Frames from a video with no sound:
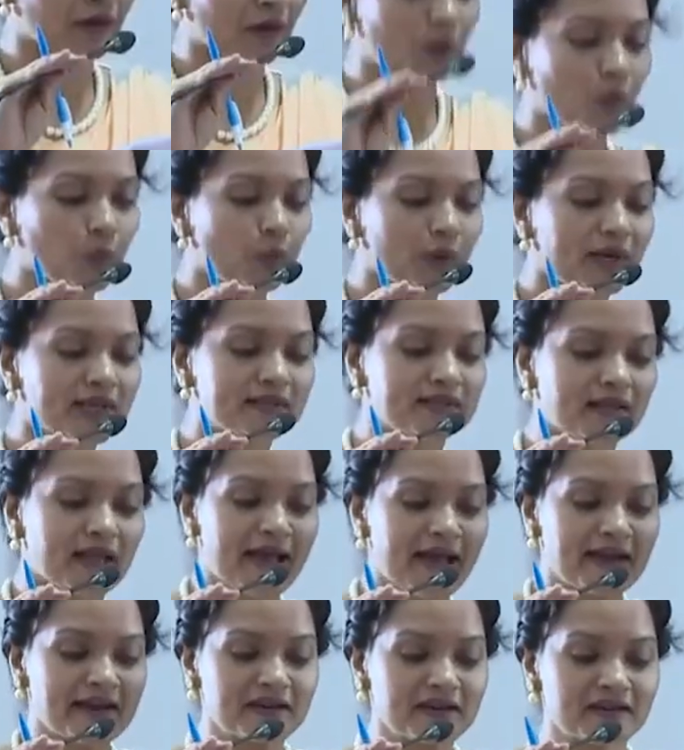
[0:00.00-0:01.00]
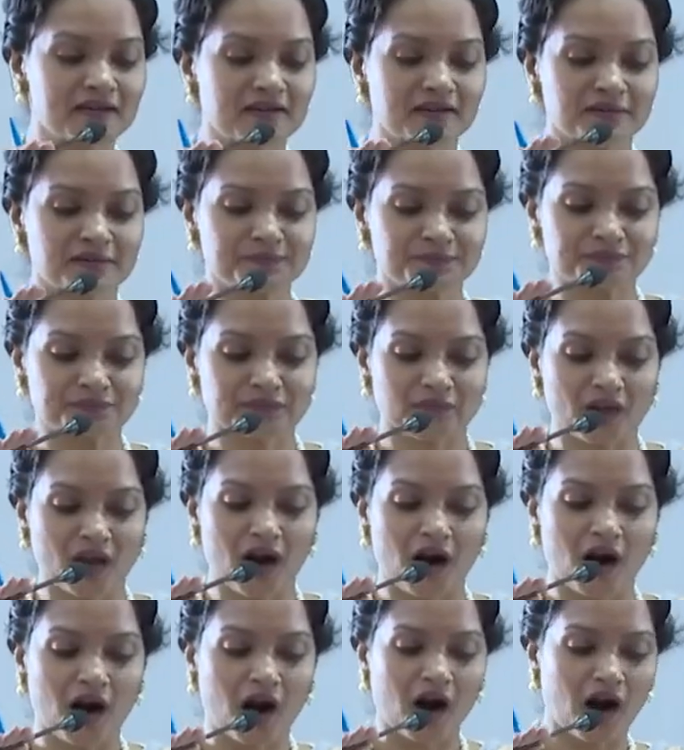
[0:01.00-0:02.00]
We thank
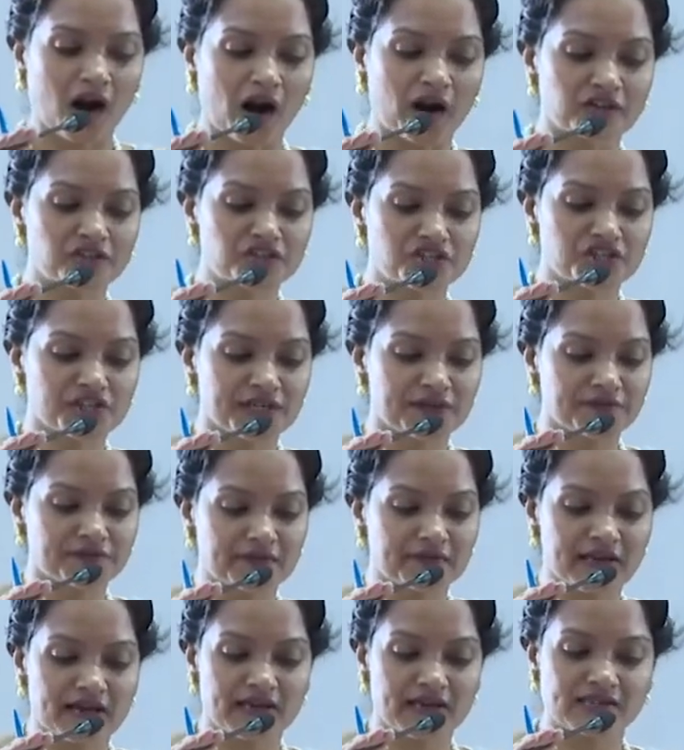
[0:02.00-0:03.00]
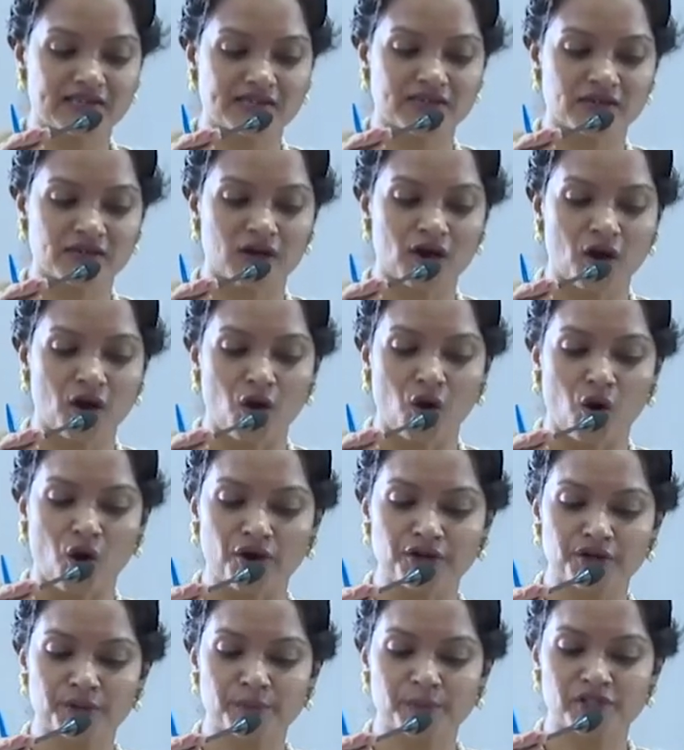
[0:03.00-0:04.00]
our chief guest,
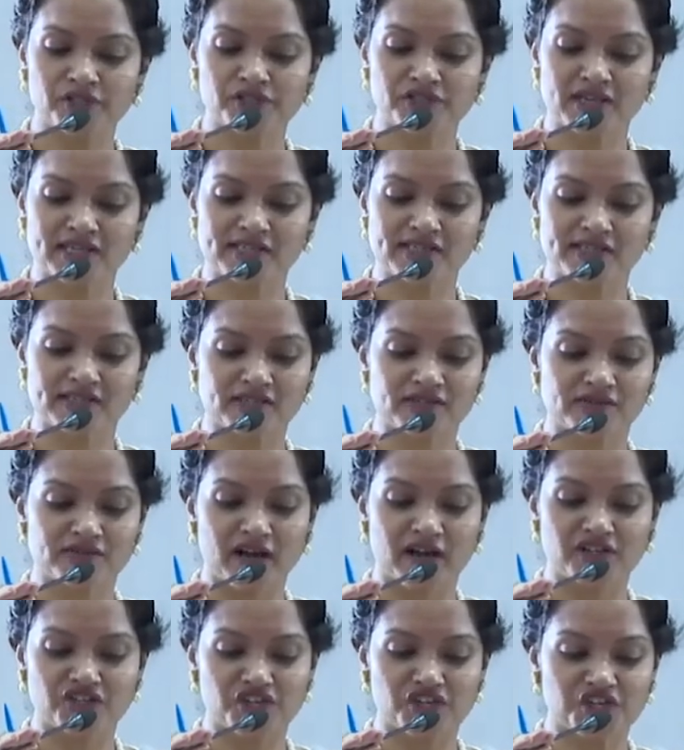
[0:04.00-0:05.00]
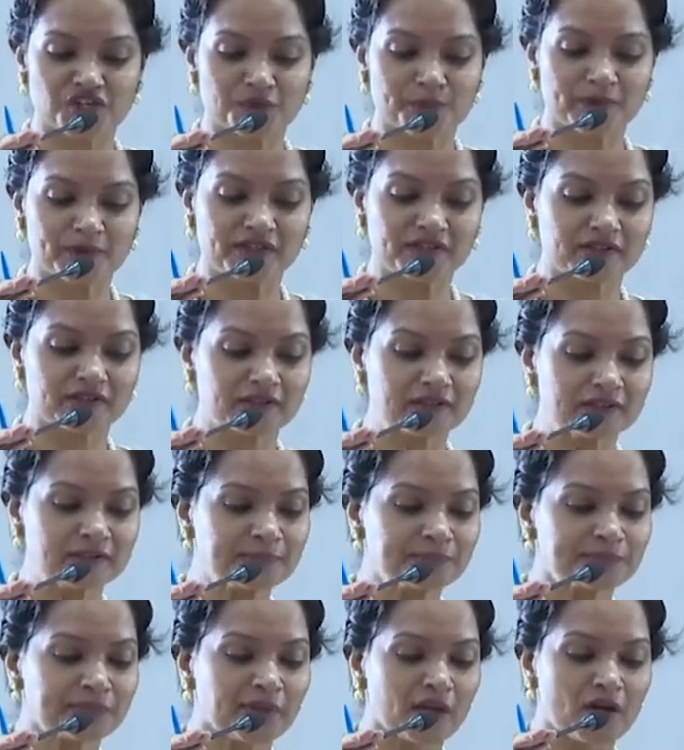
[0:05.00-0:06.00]
Honorable Justice Rajesh Bindal,
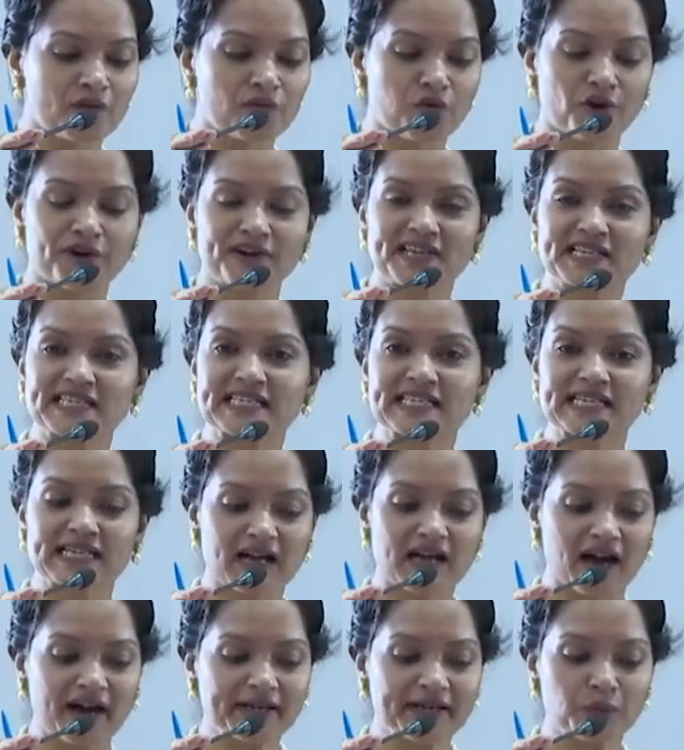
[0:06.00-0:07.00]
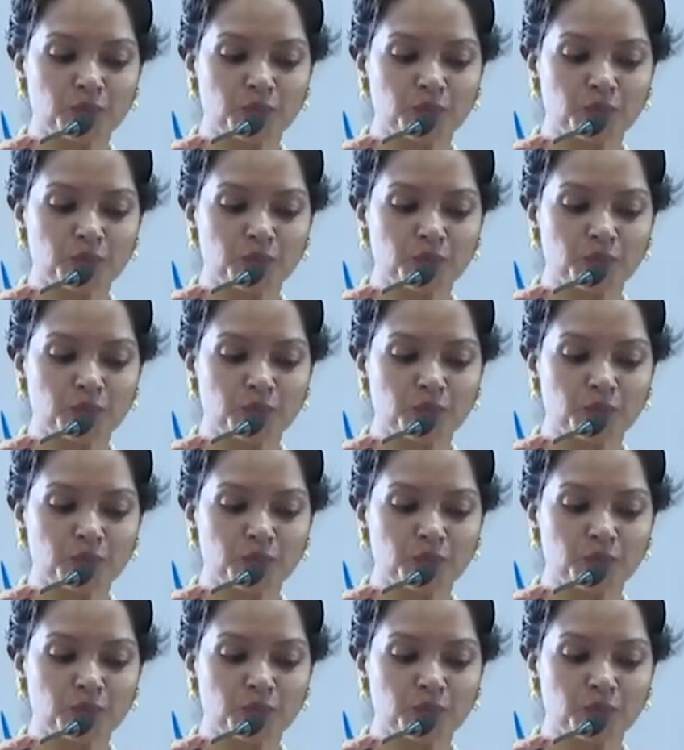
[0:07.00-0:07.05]
for his kind